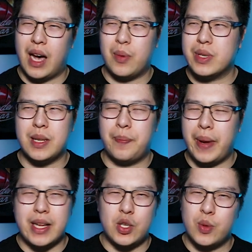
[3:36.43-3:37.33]
I wasn't a
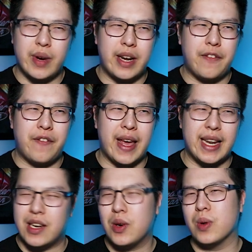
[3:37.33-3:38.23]
big Tomb Raider
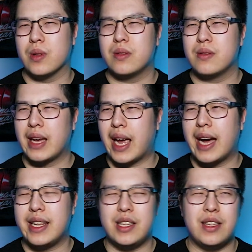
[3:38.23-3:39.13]
fan at all. Like,
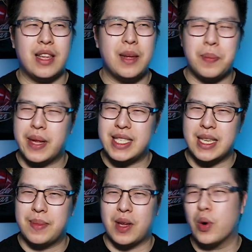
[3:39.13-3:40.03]
I did play
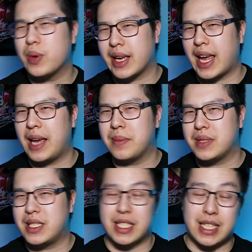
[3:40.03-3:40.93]
some of the older
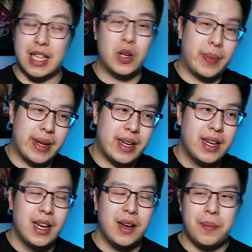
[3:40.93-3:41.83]
games, just a little bit,
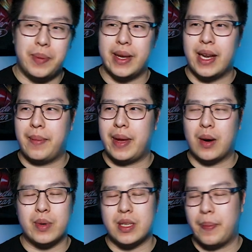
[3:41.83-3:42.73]
but I mean,
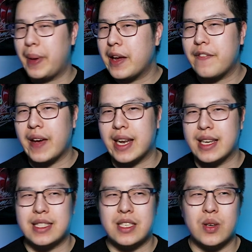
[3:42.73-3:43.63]
I wasn't a big fan
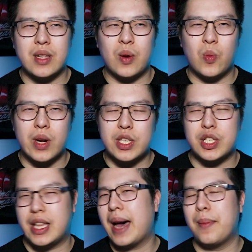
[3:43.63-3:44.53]
until I
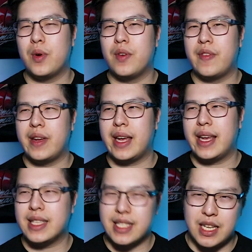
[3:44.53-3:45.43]
watched that movie
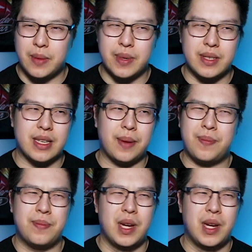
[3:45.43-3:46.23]
in cinemas. I'm